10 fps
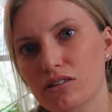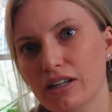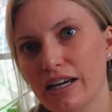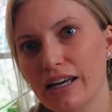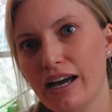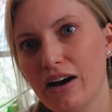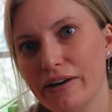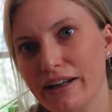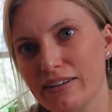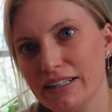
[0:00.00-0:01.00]
Look at
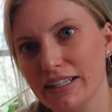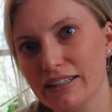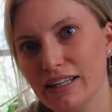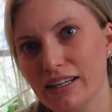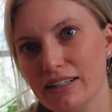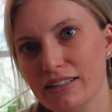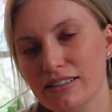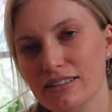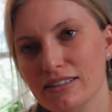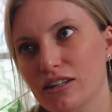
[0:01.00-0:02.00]
how elegant that
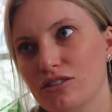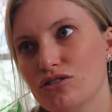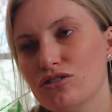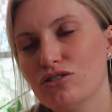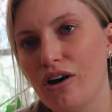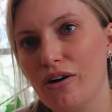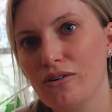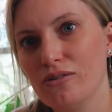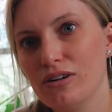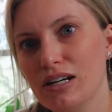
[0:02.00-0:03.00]
is. It's
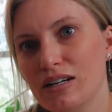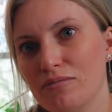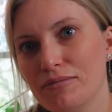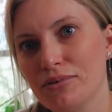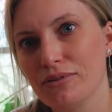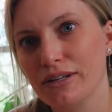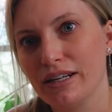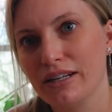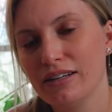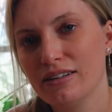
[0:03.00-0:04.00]
so
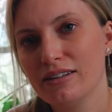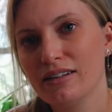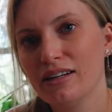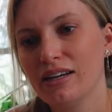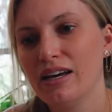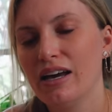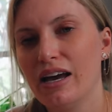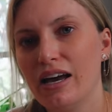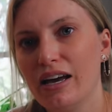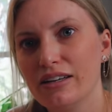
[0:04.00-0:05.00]
pretty.
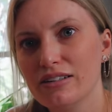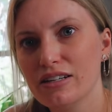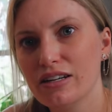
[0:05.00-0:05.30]
And